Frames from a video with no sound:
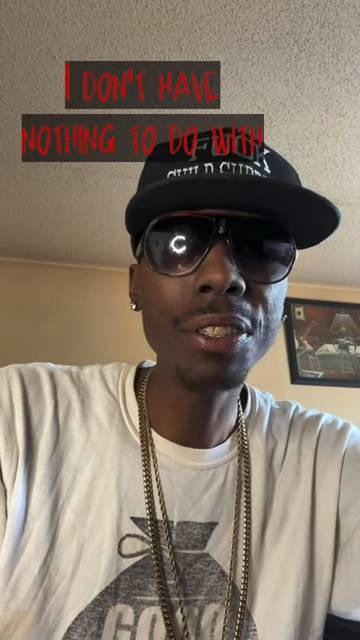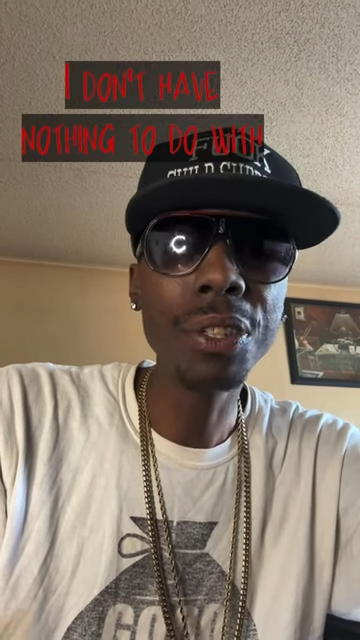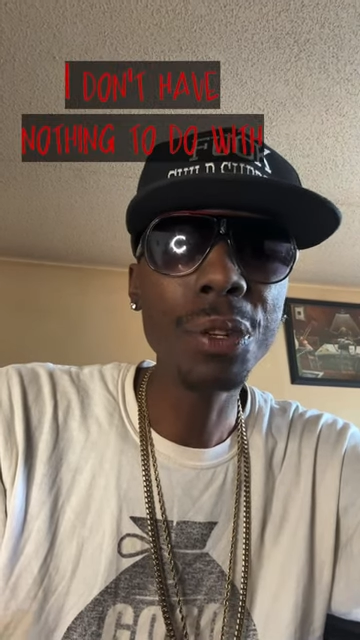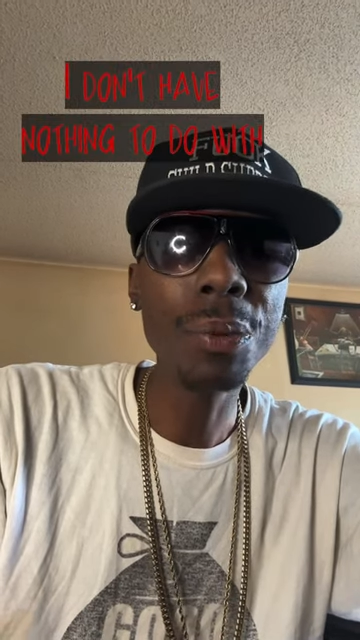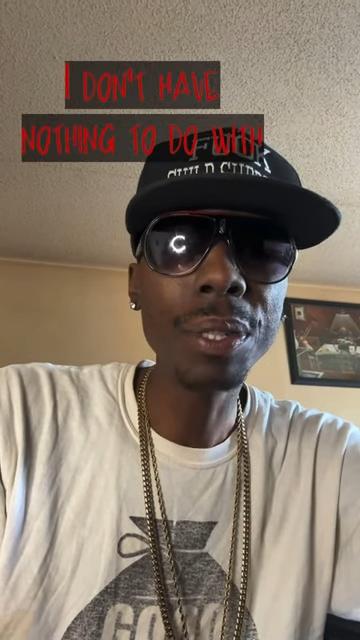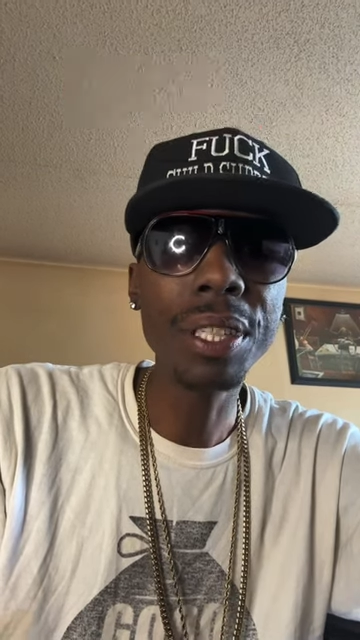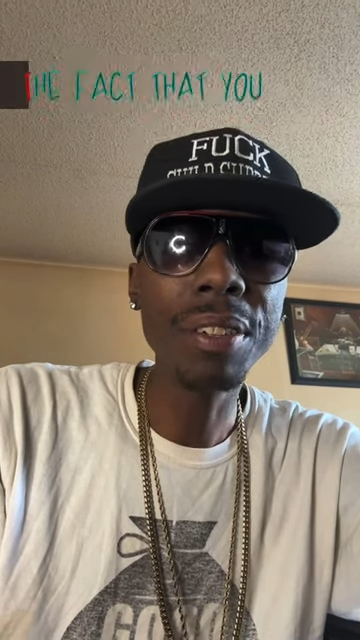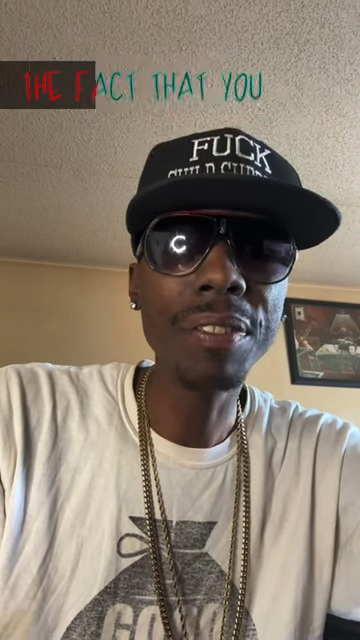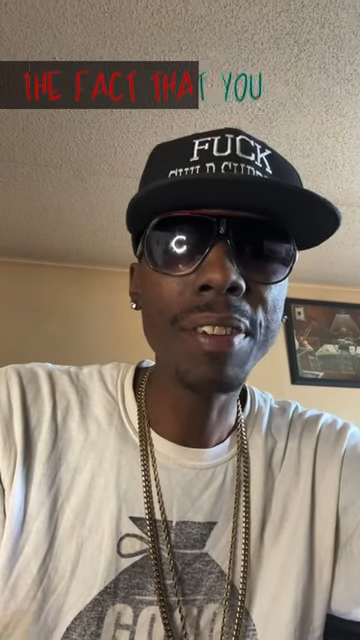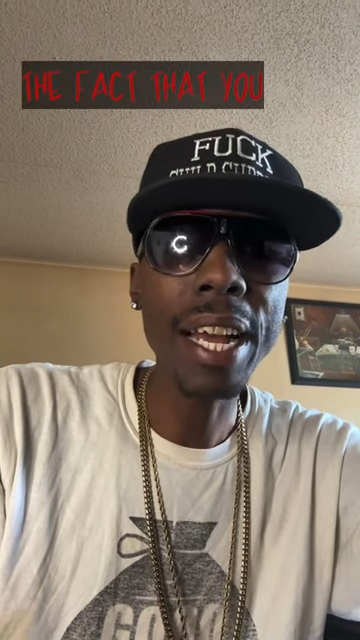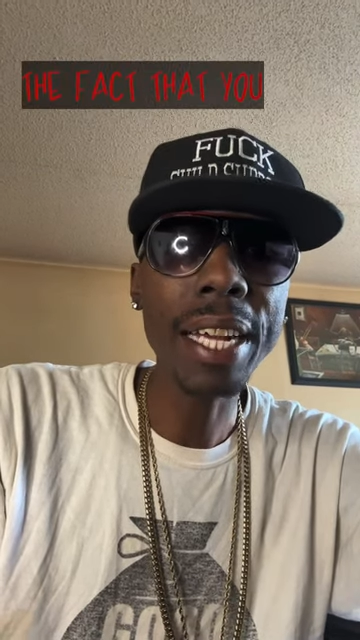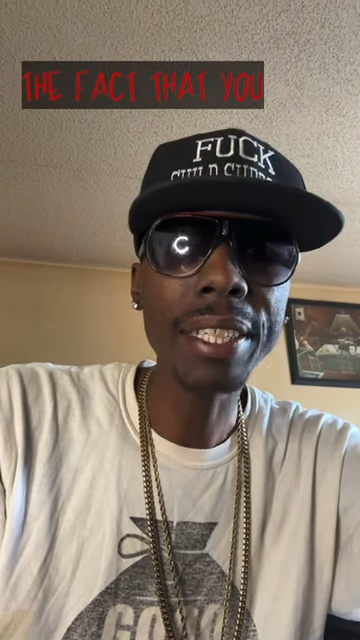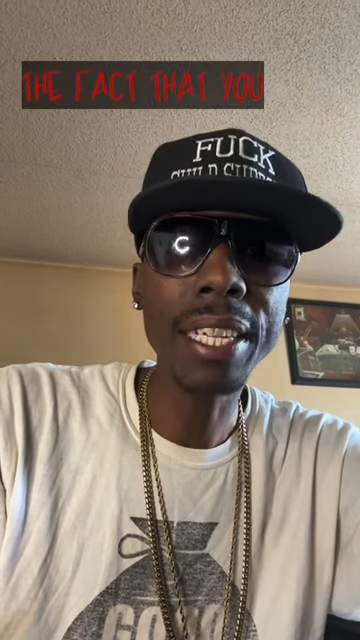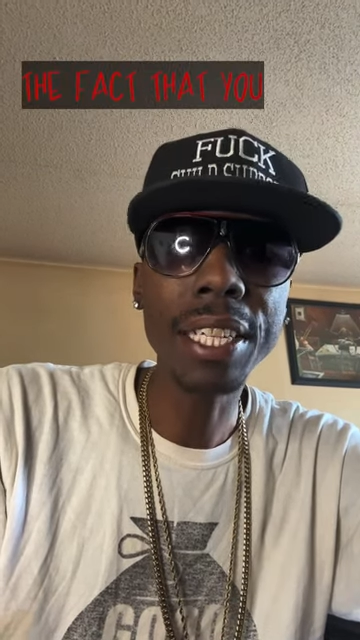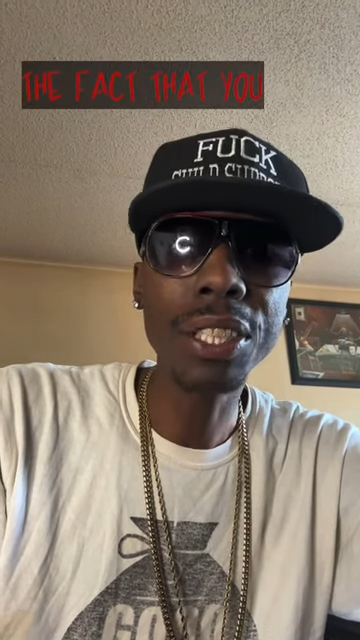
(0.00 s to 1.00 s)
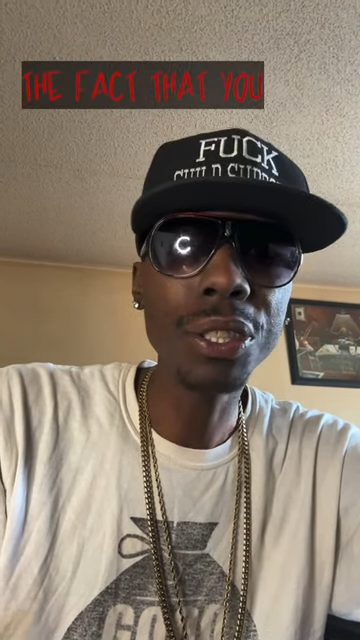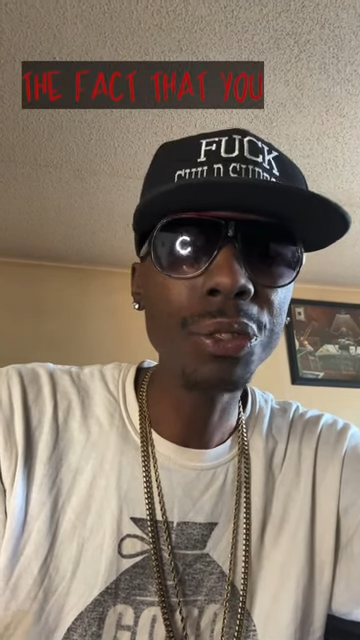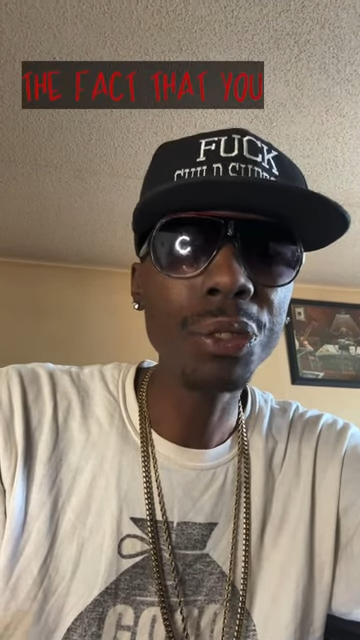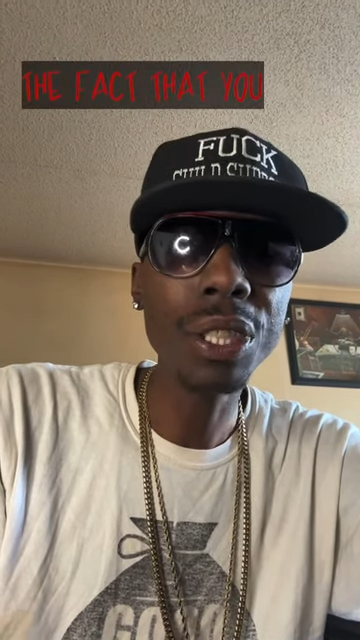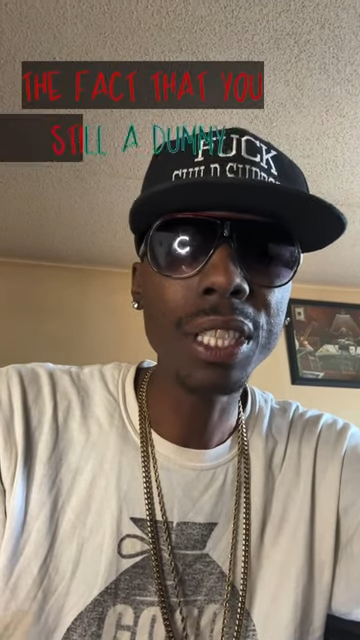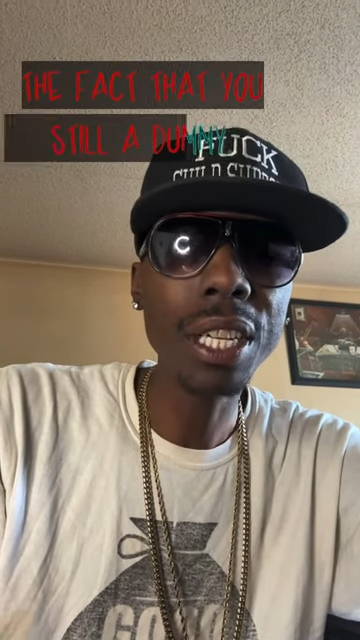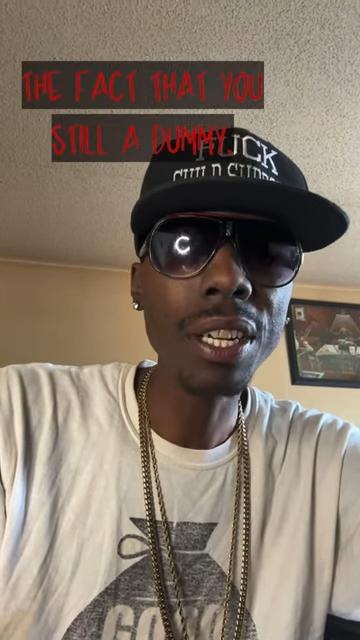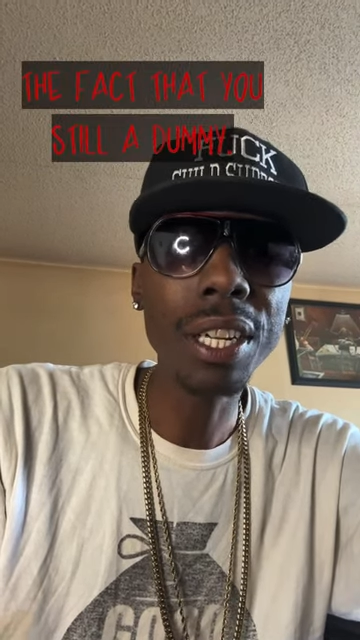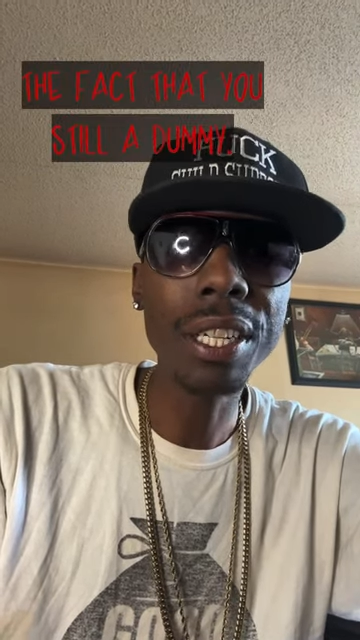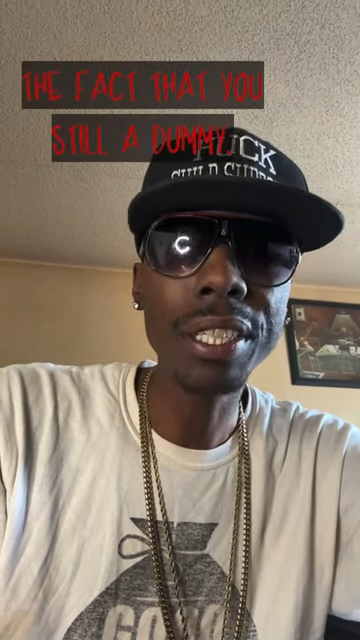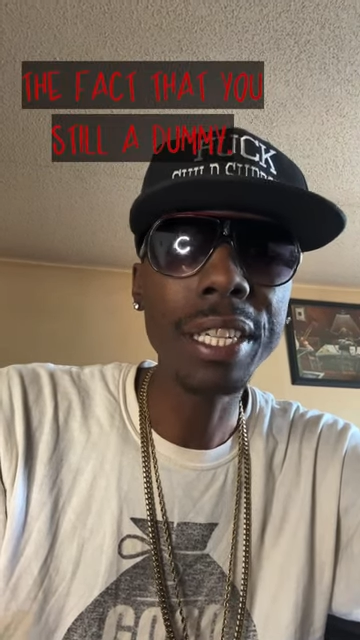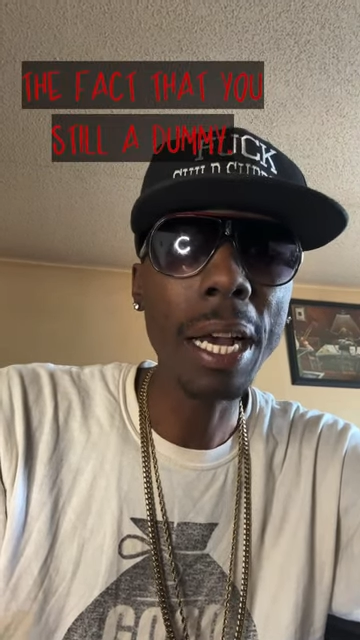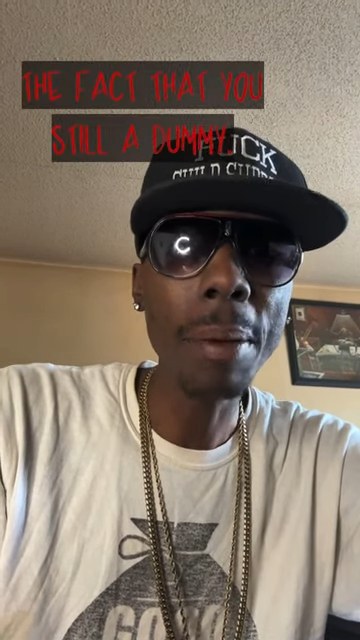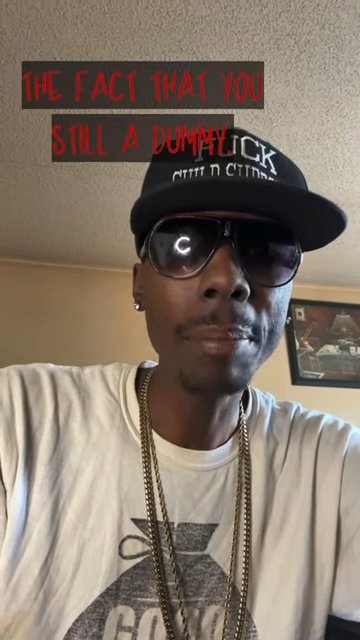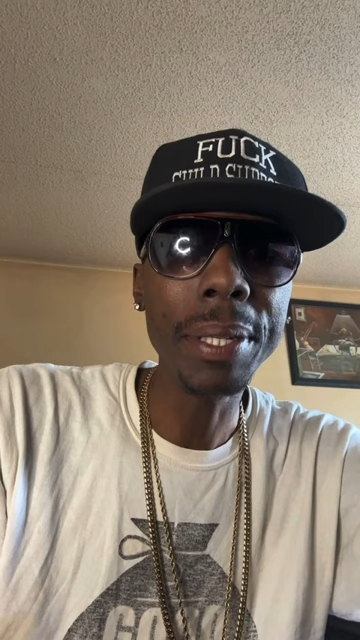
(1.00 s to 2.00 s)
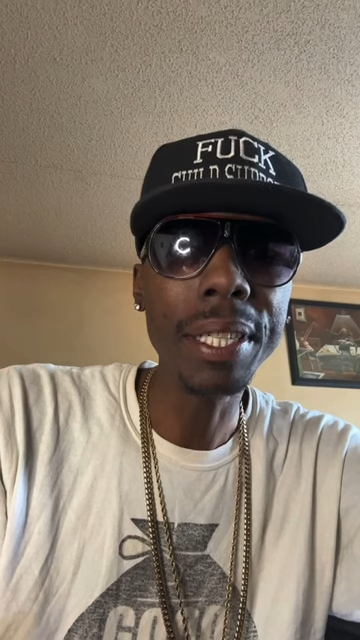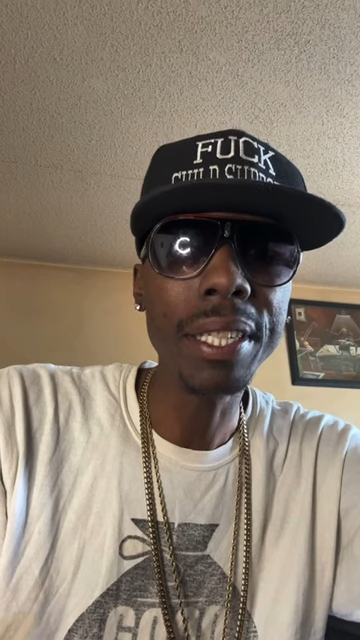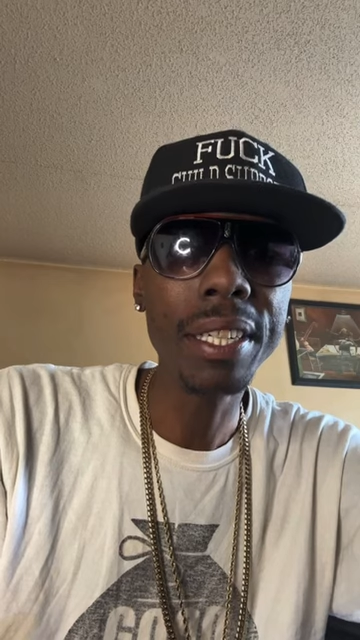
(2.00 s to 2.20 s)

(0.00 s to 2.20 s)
to do with the fact that you still a dummy.